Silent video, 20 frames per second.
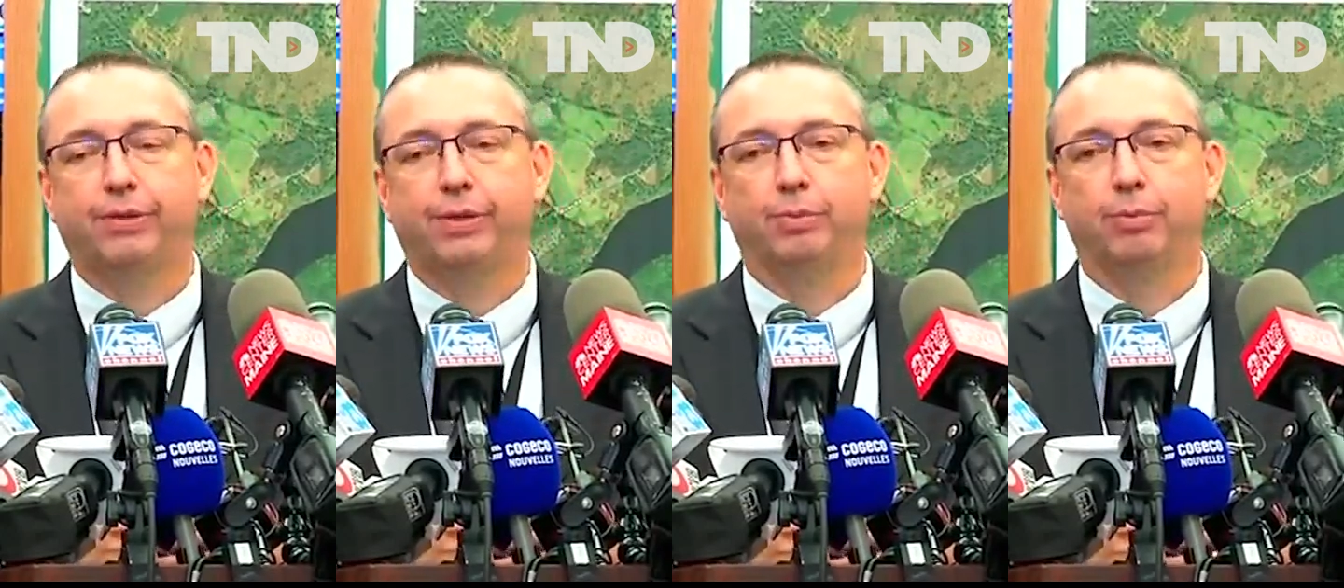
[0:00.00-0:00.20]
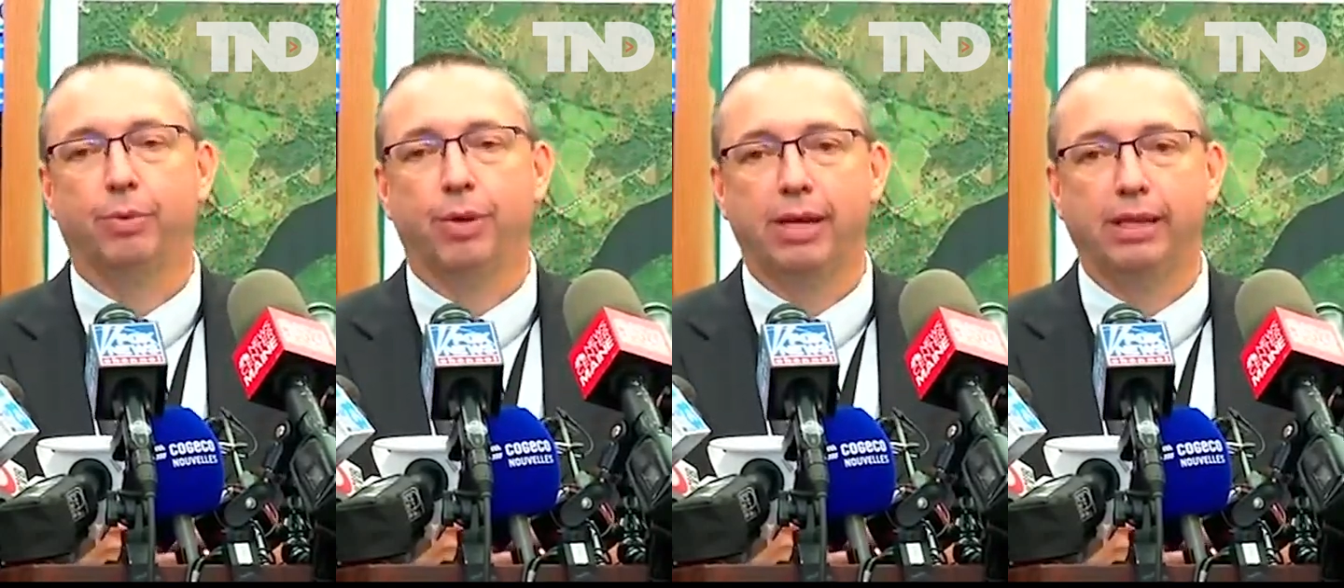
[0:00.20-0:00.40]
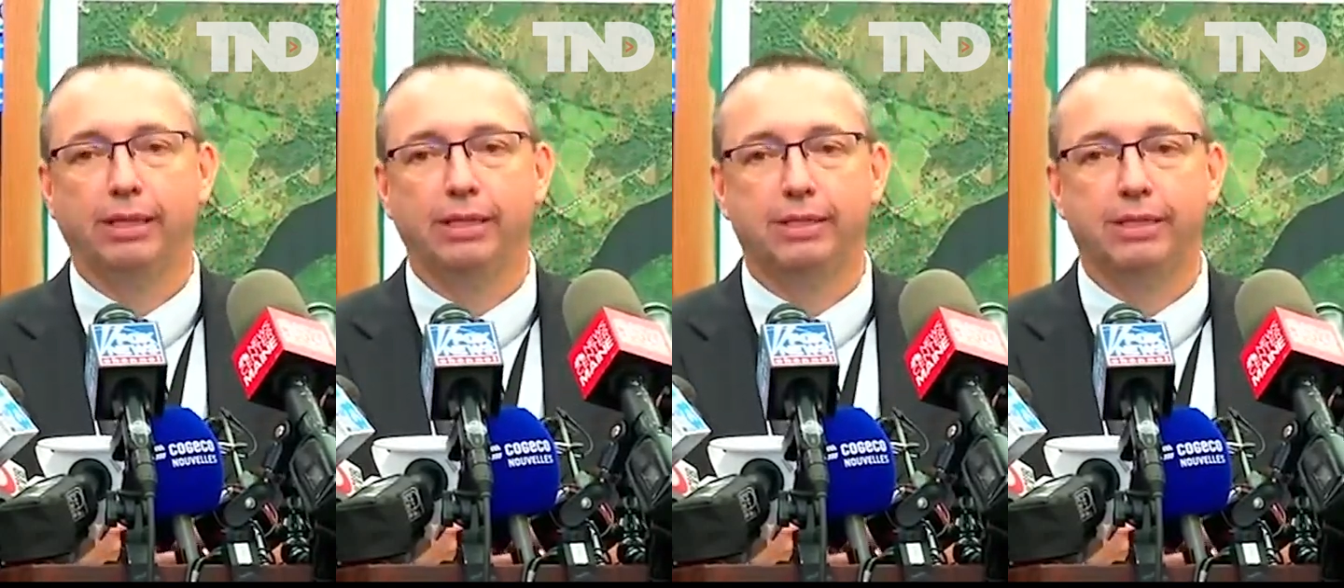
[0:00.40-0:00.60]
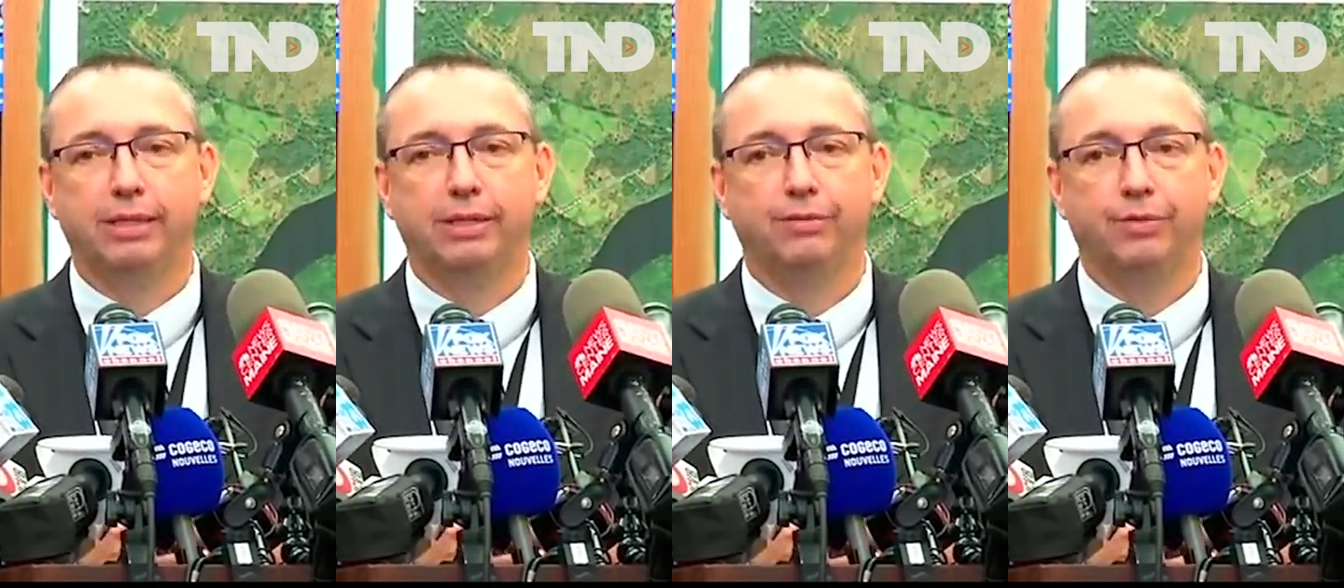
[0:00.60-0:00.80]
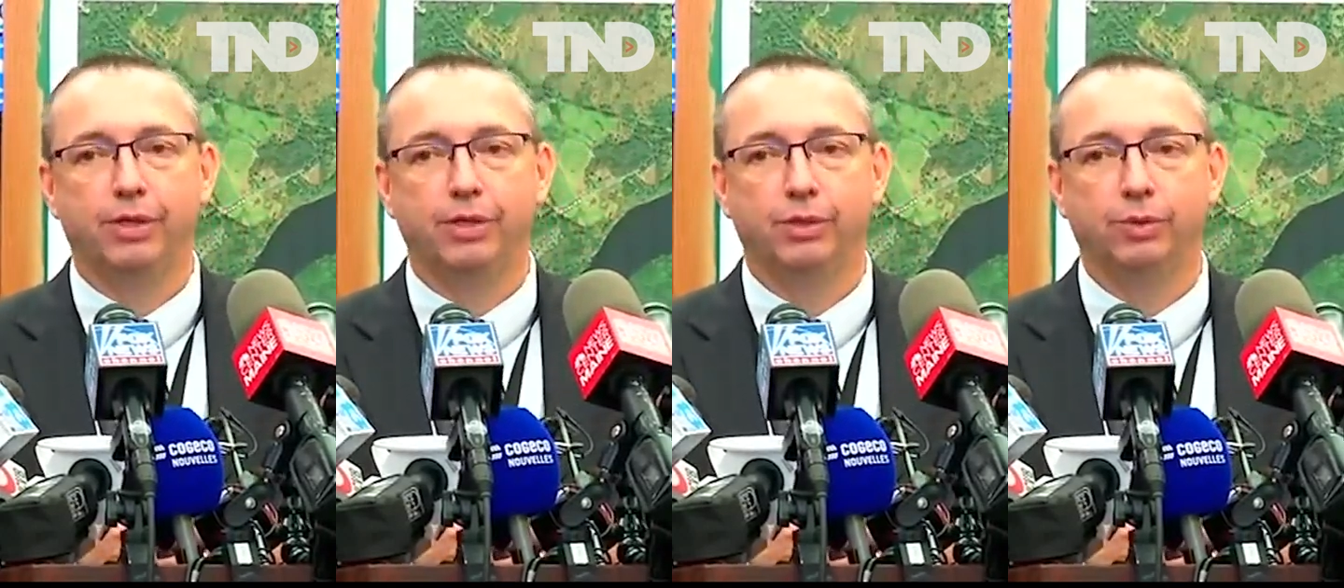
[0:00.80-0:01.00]
to bring this
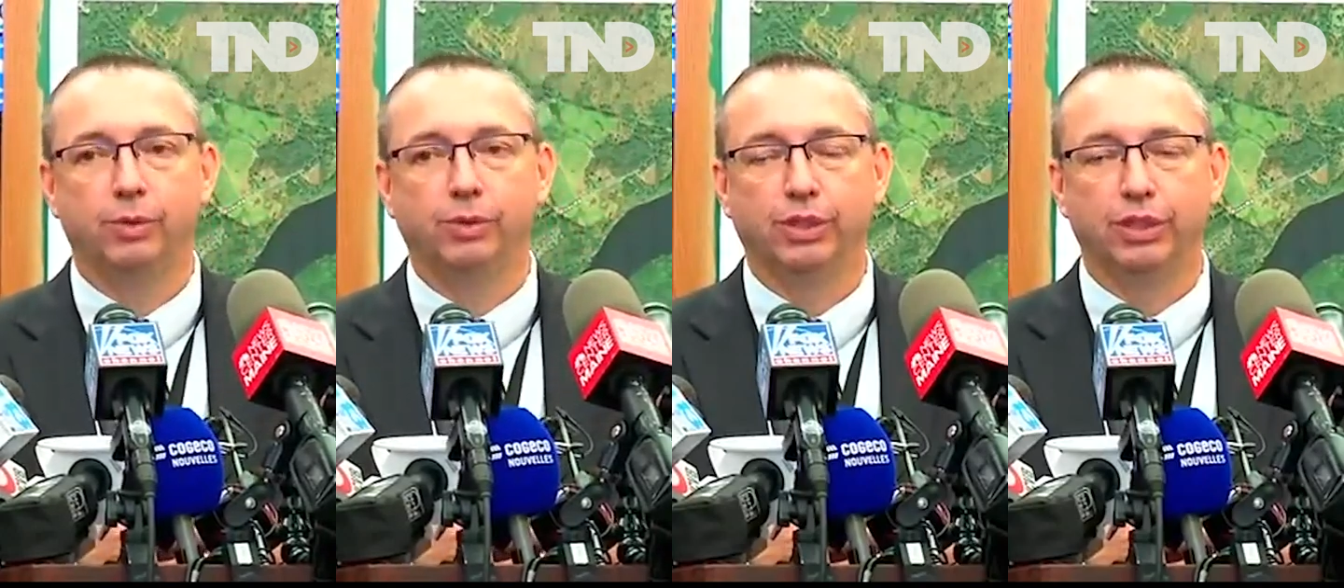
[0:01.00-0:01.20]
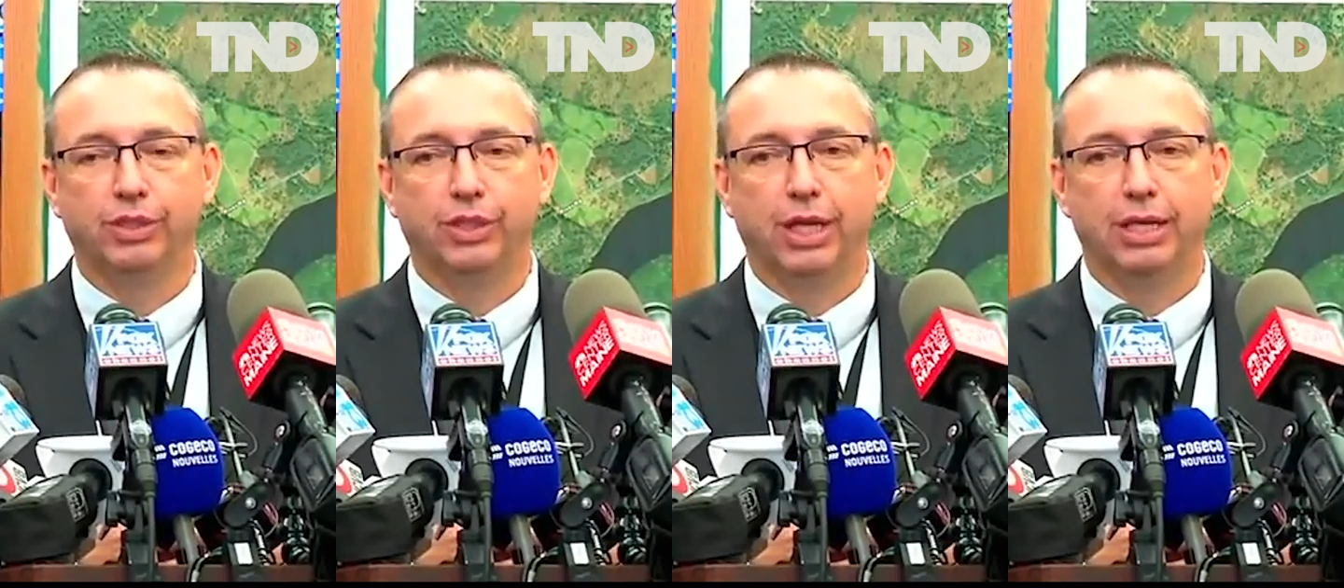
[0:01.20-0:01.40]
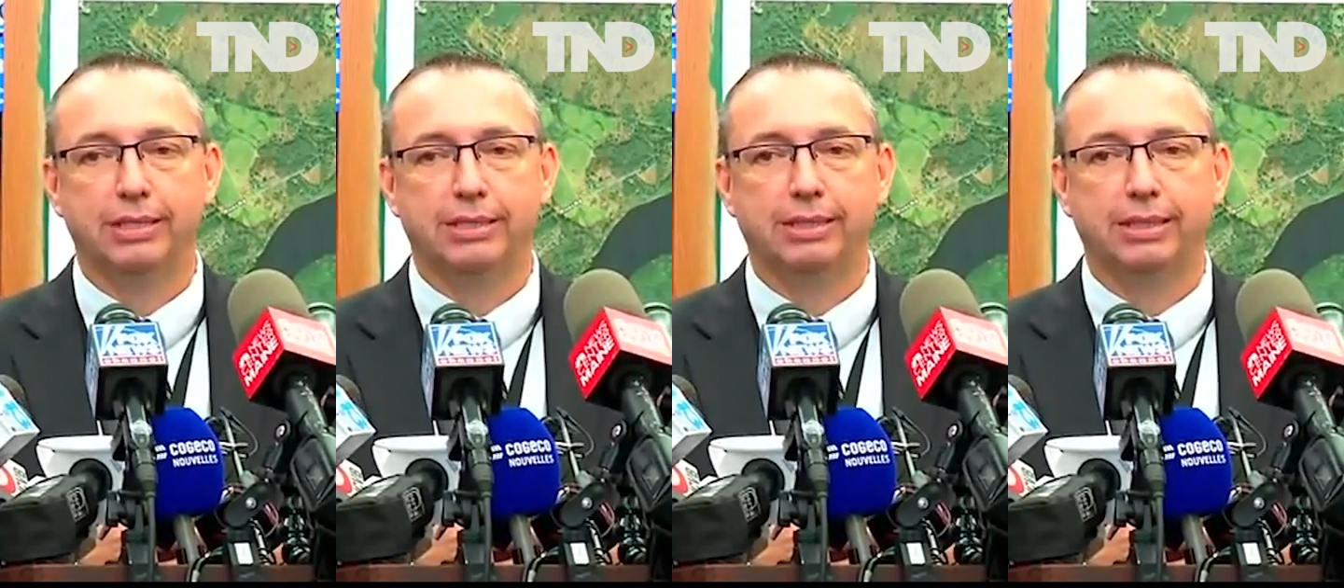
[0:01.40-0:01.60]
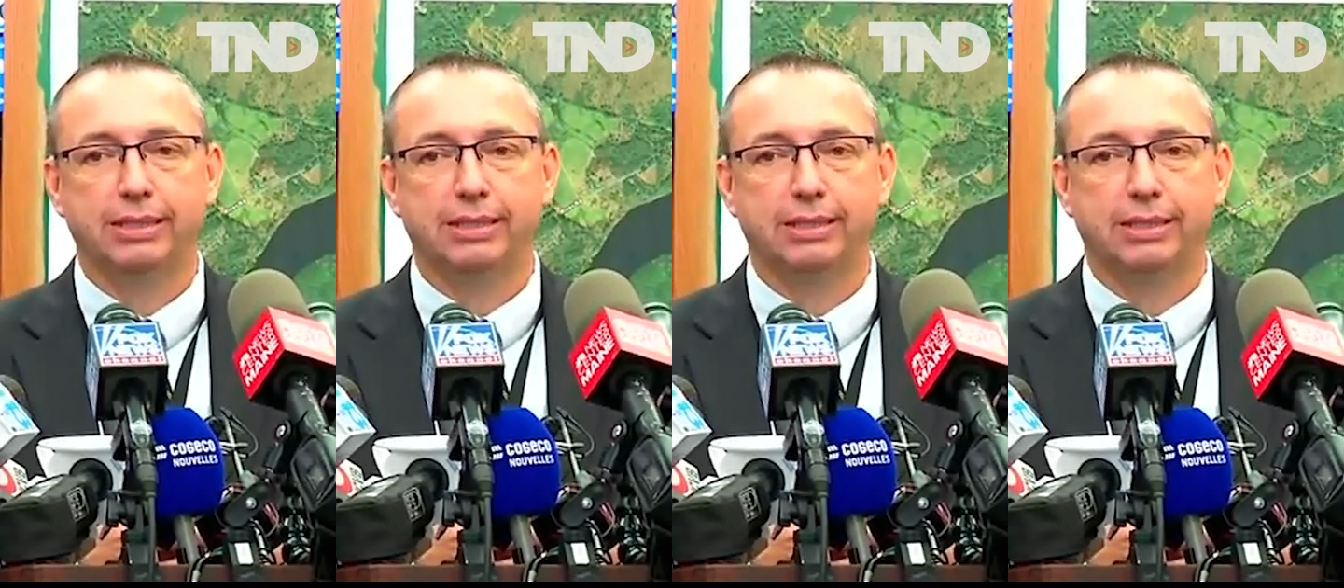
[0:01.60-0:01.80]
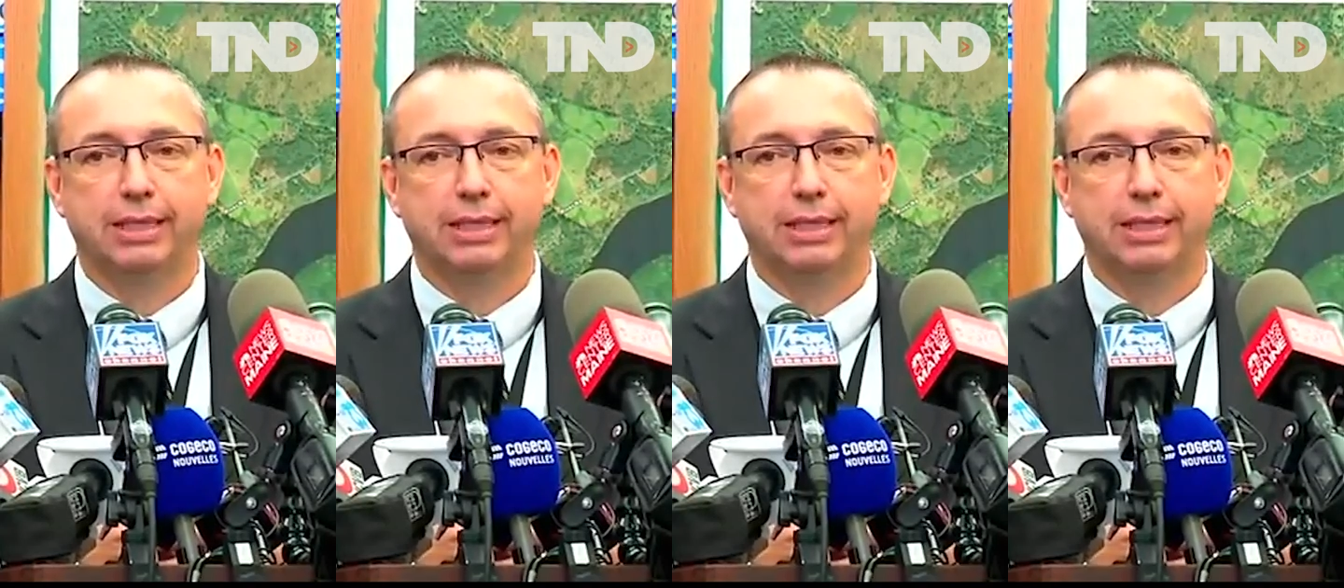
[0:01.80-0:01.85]
individual to justice,